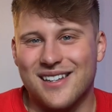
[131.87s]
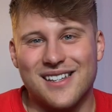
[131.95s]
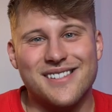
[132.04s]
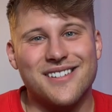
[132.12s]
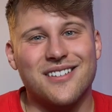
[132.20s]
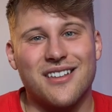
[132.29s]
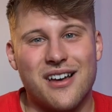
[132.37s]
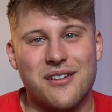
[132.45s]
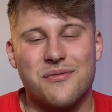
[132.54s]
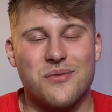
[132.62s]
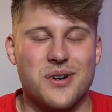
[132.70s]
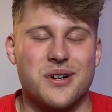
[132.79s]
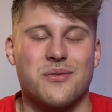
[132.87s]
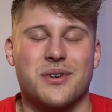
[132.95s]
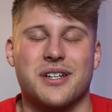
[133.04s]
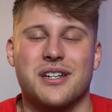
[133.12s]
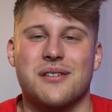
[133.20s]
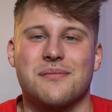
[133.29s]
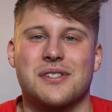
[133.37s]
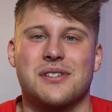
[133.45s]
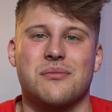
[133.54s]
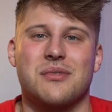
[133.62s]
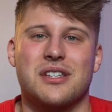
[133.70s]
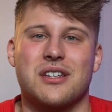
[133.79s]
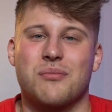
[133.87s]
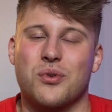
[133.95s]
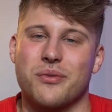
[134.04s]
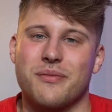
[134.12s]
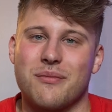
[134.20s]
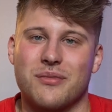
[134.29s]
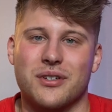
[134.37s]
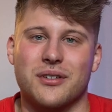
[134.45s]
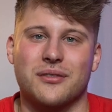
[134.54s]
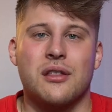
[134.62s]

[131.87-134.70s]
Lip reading: It's a lot of work when it comes to being a board member.